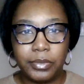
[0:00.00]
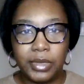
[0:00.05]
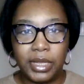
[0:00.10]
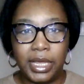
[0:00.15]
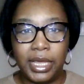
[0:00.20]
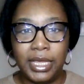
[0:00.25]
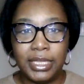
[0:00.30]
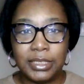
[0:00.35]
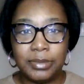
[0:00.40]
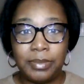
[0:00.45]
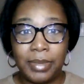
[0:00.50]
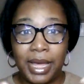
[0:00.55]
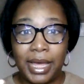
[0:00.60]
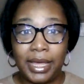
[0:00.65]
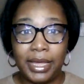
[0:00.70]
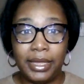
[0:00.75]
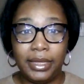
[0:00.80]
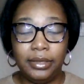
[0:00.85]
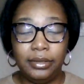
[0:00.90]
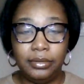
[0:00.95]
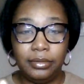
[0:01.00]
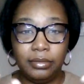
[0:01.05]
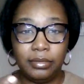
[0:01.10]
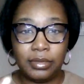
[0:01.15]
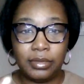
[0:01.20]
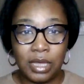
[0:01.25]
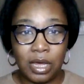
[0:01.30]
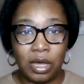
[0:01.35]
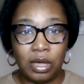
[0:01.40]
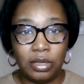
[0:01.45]
it's my
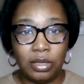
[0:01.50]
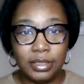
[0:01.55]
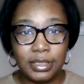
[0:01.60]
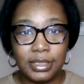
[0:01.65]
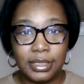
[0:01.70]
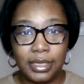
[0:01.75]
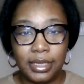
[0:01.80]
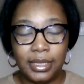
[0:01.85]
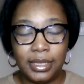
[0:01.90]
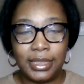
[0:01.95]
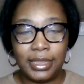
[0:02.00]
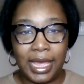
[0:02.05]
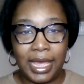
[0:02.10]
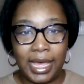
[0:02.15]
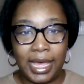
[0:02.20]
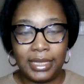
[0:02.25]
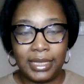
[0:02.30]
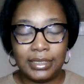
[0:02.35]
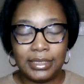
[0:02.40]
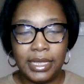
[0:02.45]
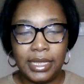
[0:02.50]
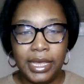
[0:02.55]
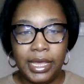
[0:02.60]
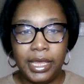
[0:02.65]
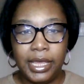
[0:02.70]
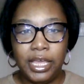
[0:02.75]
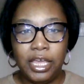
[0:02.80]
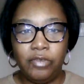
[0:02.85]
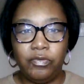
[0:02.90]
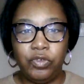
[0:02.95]
thought that
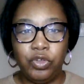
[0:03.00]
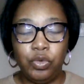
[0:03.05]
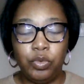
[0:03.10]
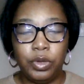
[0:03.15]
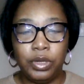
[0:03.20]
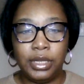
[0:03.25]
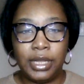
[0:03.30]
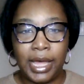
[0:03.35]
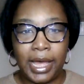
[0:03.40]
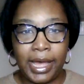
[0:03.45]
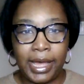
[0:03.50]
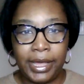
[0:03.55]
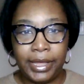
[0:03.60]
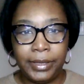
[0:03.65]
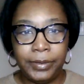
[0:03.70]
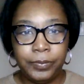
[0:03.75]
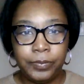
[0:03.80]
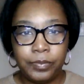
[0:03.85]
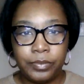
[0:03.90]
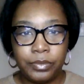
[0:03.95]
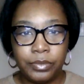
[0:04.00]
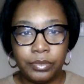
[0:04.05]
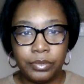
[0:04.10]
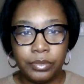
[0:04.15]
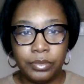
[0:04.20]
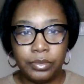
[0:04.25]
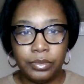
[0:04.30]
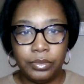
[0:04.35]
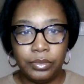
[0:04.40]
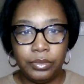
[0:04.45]
if you will lie,
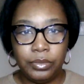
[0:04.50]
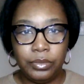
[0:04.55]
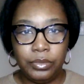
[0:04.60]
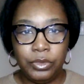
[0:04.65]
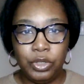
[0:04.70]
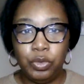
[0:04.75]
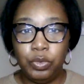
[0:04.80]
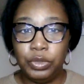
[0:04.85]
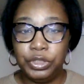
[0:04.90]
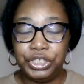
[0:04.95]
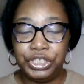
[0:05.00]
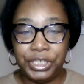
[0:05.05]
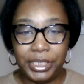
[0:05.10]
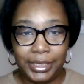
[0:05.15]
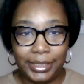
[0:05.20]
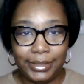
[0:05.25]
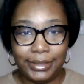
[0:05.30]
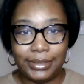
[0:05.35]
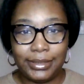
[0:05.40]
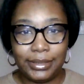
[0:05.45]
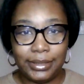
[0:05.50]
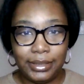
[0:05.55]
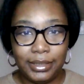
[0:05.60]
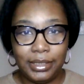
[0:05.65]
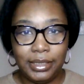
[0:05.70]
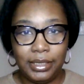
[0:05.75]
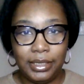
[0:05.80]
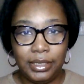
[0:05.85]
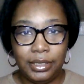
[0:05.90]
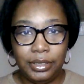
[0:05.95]
you will cheat.
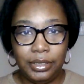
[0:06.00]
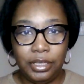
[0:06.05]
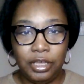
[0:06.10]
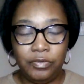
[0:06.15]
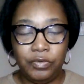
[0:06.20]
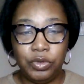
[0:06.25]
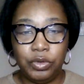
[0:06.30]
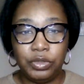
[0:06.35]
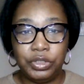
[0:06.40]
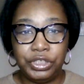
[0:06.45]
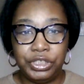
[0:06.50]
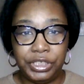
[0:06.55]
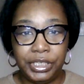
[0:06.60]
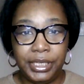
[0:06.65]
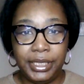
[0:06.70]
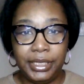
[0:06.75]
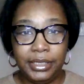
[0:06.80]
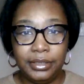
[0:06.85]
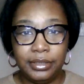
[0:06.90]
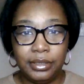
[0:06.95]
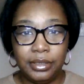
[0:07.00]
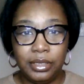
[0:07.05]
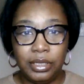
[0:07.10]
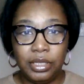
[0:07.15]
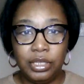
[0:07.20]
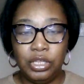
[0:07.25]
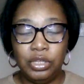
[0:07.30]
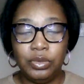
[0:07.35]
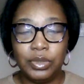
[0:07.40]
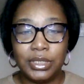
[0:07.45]
If you'll cheat,
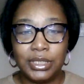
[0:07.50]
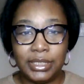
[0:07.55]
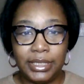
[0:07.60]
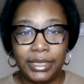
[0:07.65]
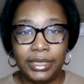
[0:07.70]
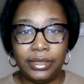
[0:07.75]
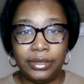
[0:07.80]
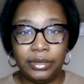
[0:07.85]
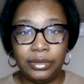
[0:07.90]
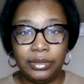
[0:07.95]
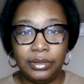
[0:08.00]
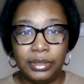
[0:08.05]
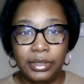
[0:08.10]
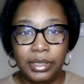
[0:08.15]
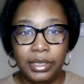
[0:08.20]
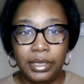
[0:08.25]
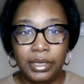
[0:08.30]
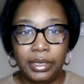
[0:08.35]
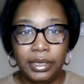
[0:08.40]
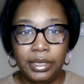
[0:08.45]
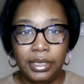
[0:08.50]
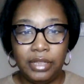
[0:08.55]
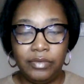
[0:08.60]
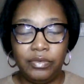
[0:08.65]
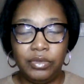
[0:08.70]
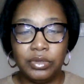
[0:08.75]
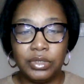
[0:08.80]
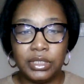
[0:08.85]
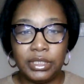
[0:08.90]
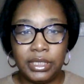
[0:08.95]
you will steal. If
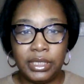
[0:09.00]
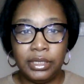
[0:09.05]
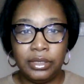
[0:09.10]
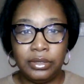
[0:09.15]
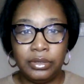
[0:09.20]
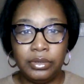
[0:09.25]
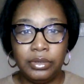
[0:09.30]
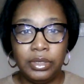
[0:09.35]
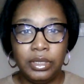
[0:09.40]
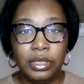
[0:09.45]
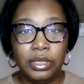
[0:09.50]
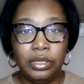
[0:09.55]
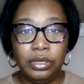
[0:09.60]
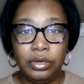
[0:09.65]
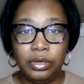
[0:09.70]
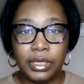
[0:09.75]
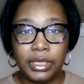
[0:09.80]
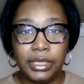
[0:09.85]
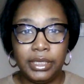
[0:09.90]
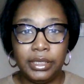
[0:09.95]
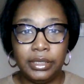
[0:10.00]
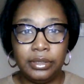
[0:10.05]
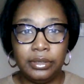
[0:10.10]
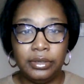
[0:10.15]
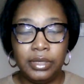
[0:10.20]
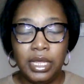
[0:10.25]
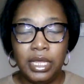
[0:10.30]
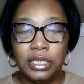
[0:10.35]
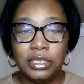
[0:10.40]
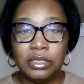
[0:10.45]
you'll steal, you'll kill.
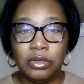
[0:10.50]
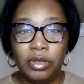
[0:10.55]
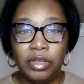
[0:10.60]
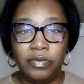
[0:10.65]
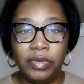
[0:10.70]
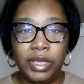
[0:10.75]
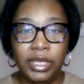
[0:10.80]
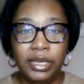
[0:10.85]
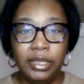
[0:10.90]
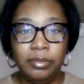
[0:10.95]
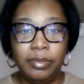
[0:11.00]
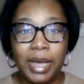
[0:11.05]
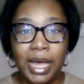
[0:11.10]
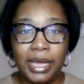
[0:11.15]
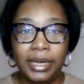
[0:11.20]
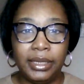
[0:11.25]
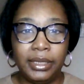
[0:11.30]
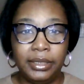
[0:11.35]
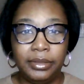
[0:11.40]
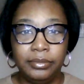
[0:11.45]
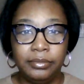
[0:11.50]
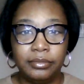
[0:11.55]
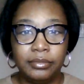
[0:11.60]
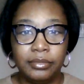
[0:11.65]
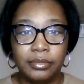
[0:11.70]
So if anybody,